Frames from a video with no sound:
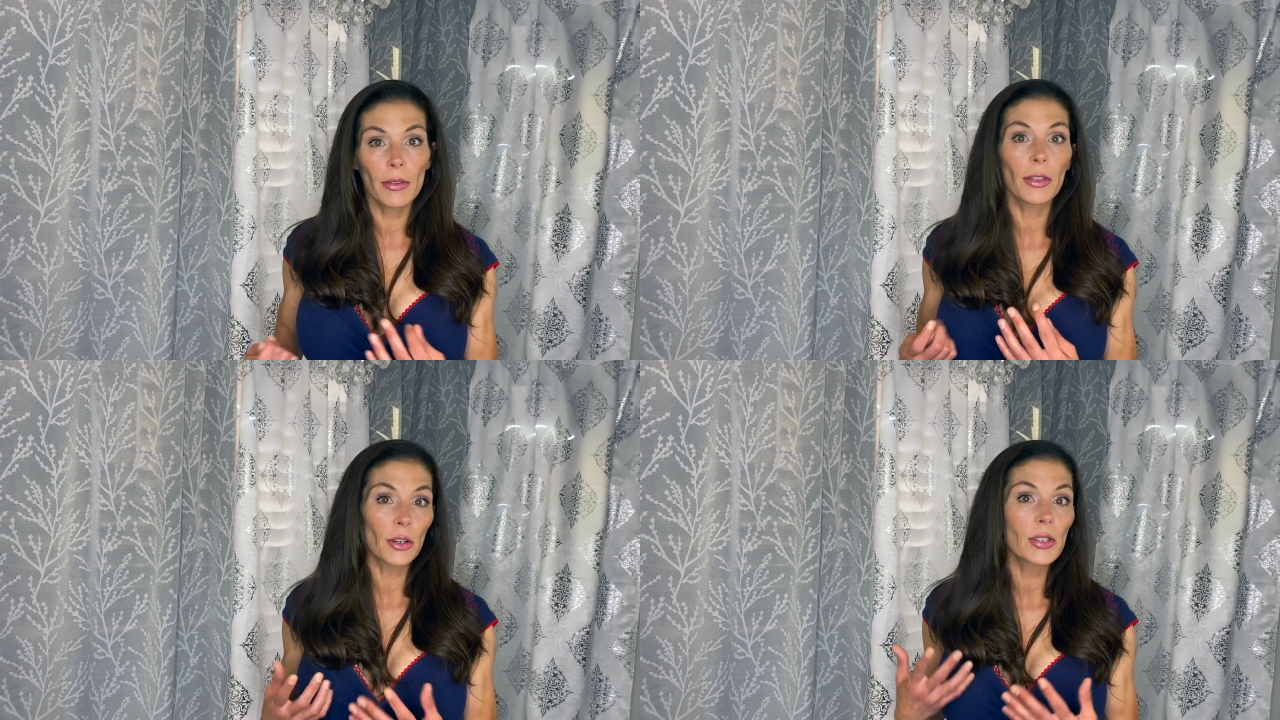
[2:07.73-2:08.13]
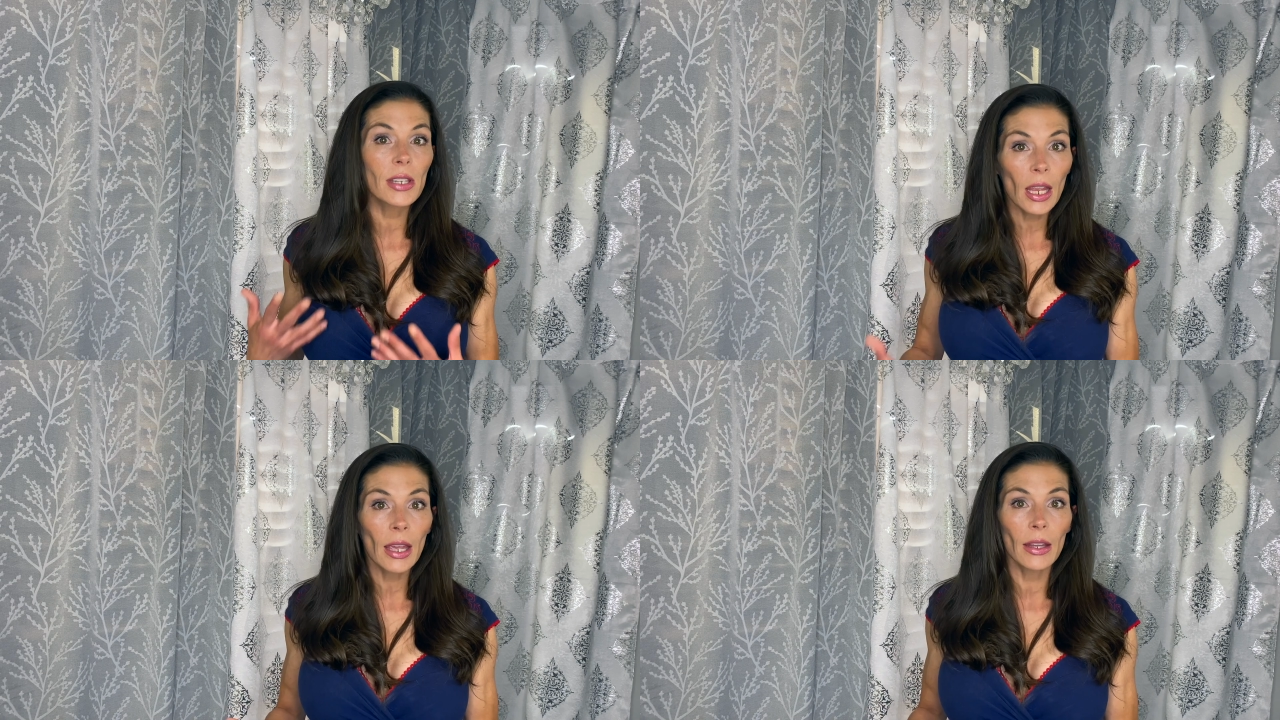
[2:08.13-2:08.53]
their
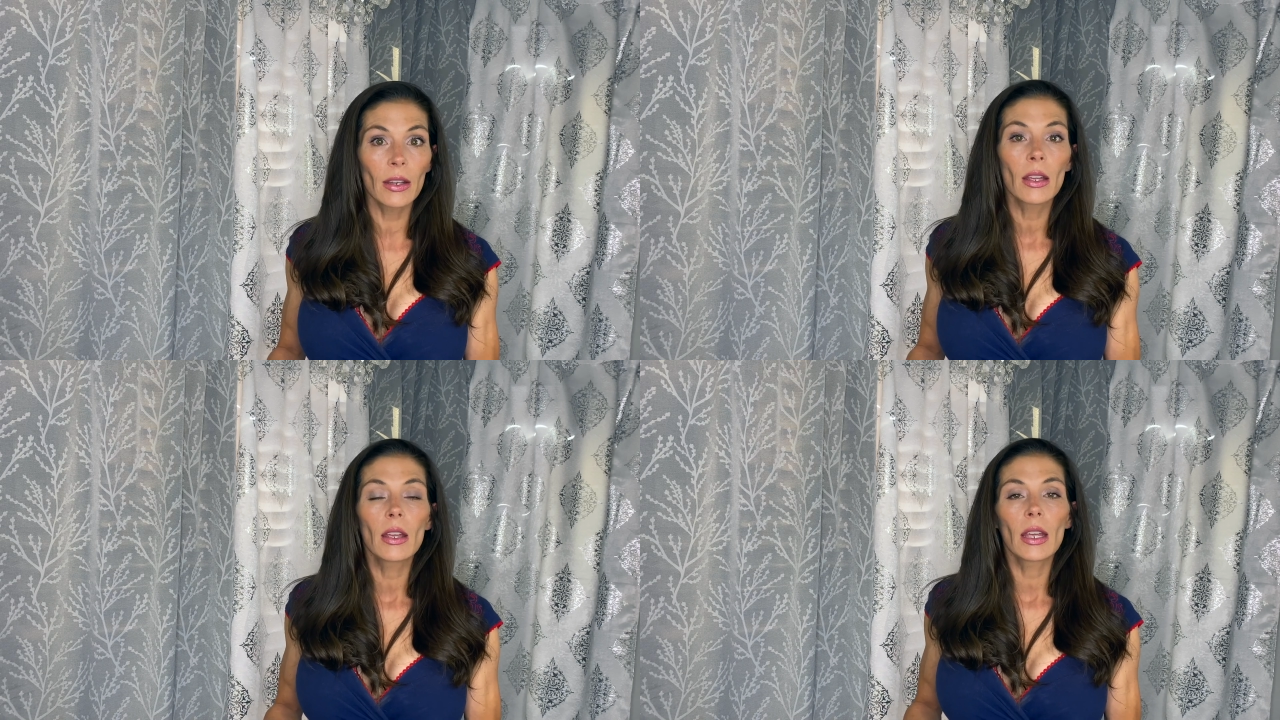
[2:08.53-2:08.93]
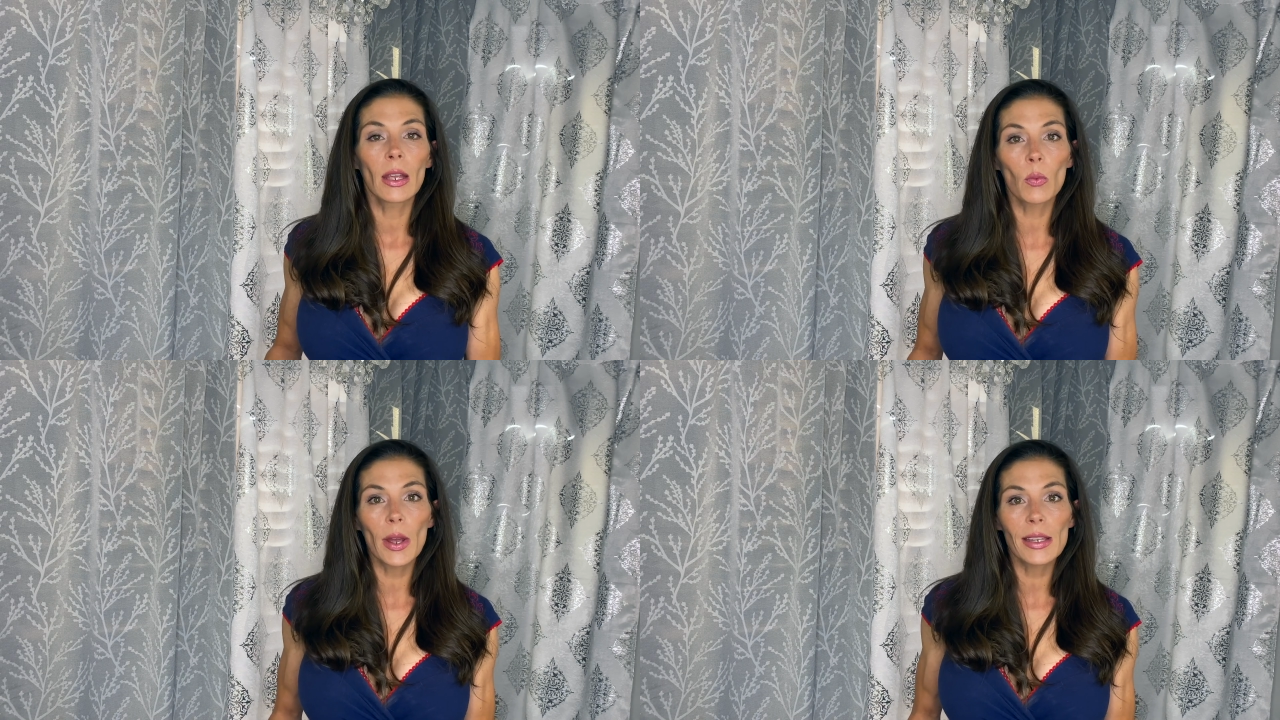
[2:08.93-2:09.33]
skin
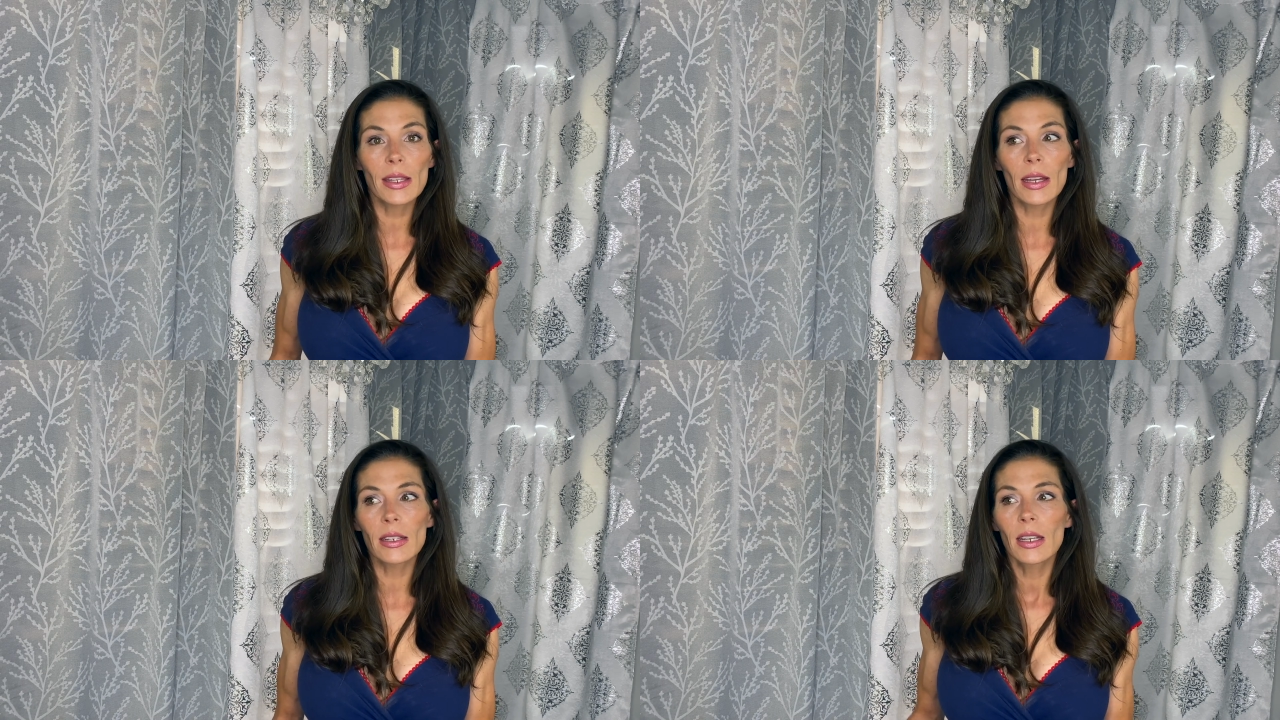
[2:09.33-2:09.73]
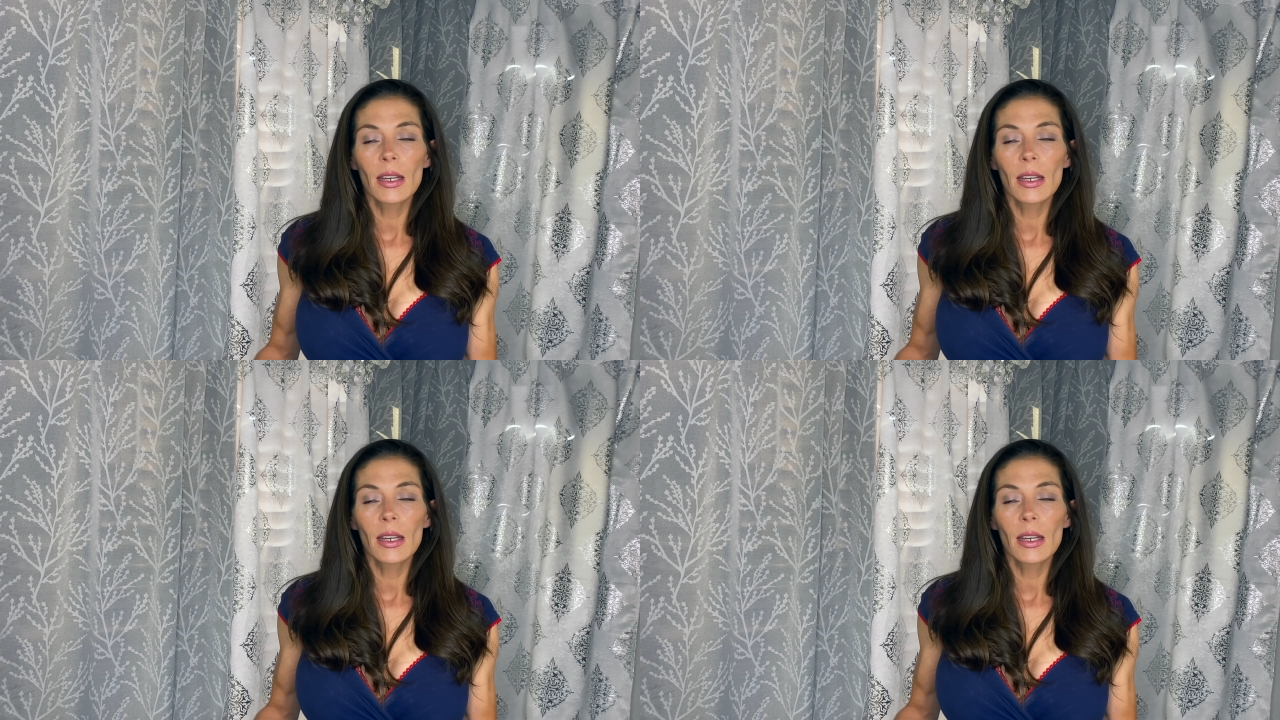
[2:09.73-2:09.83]
in ways that